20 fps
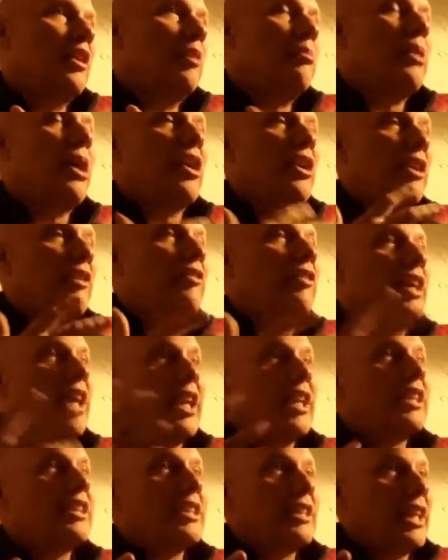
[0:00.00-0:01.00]
about
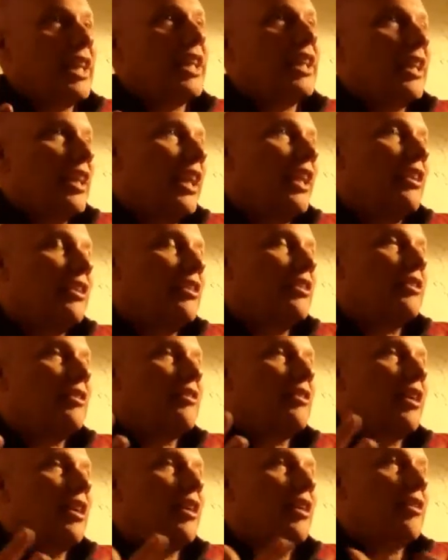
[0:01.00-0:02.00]
Afghanistan, that
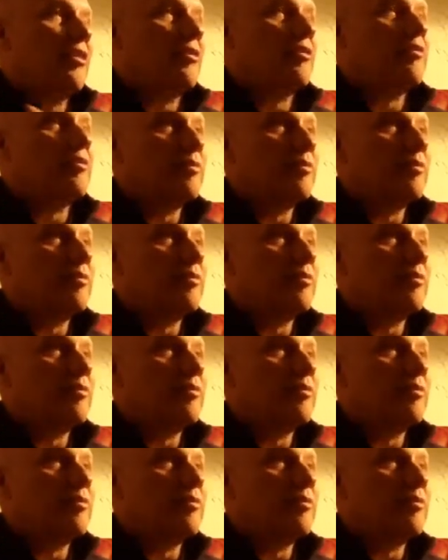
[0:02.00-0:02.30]
uh,